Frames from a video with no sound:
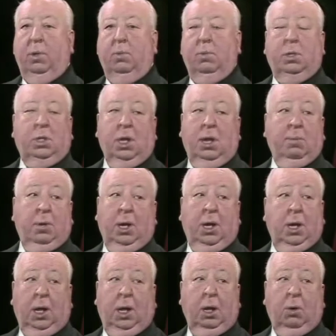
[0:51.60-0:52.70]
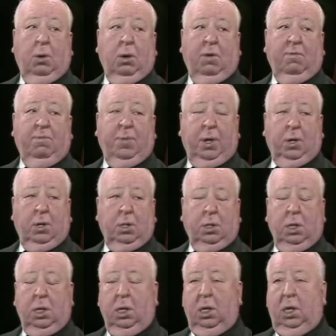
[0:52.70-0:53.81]
you must never let it go off, because
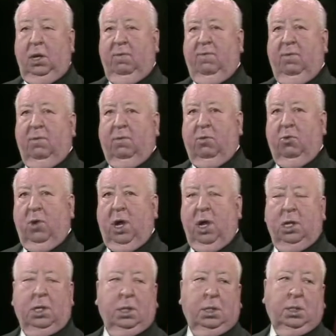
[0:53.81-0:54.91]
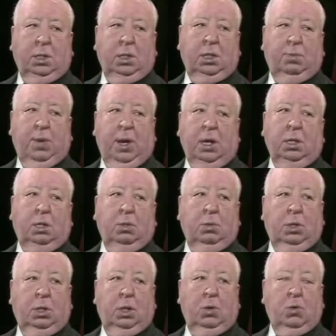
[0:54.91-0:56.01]
if you created suspense
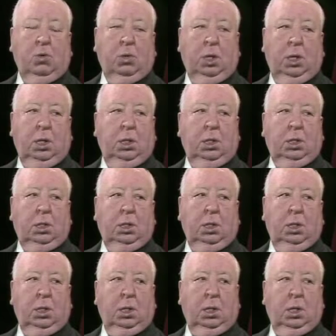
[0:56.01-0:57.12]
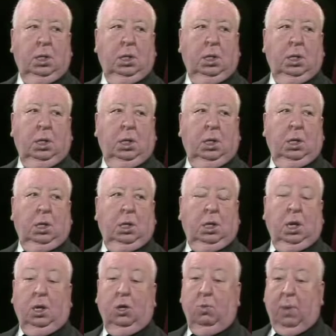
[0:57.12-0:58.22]
with the audience,
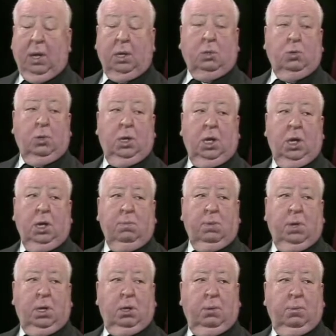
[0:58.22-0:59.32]
then you must relieve it.